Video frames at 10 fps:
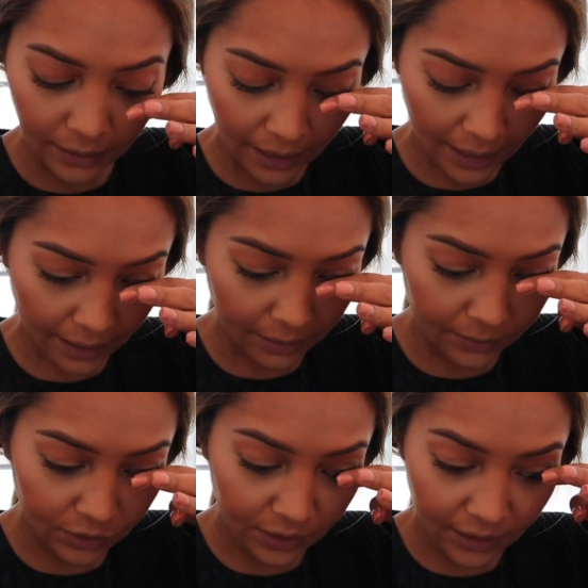Now
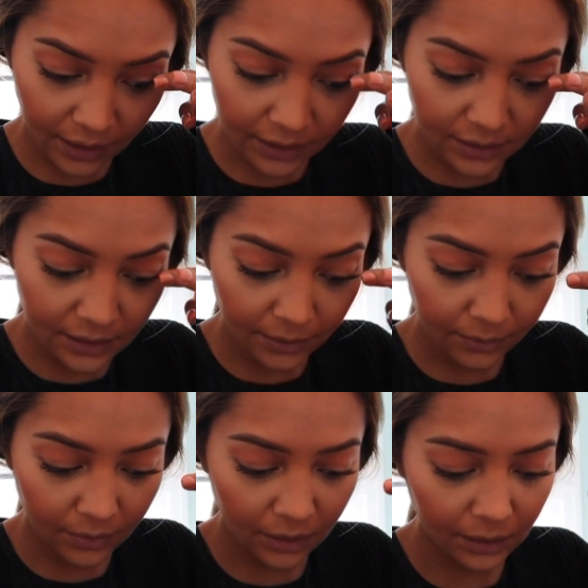I'm just gonna add
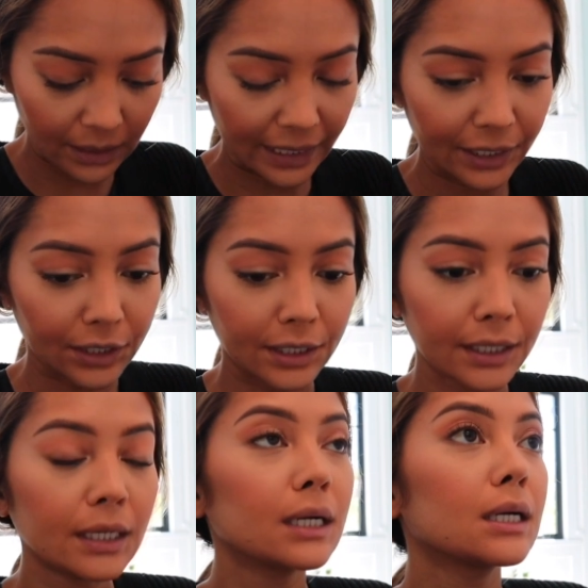some
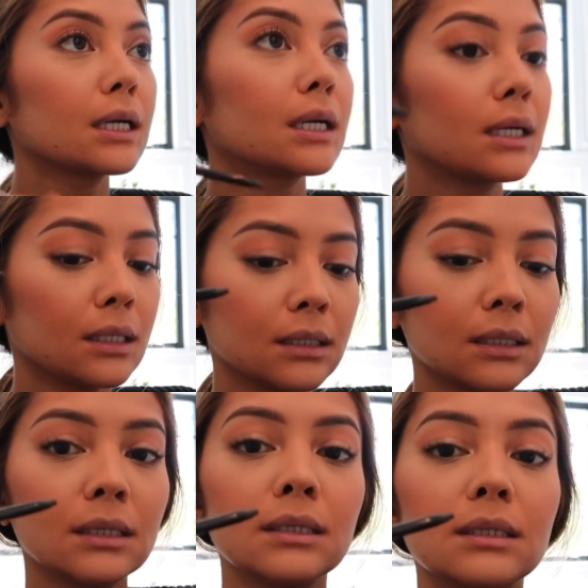liner
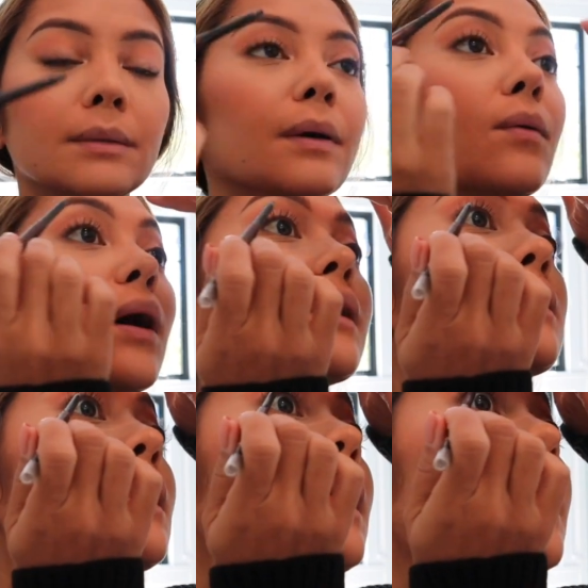my
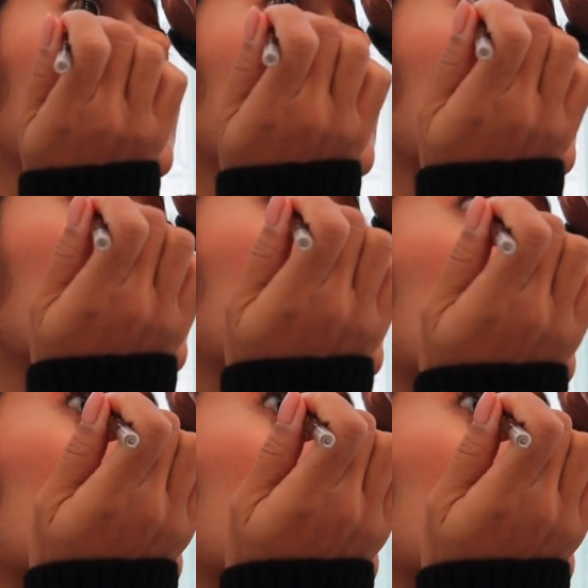waterline.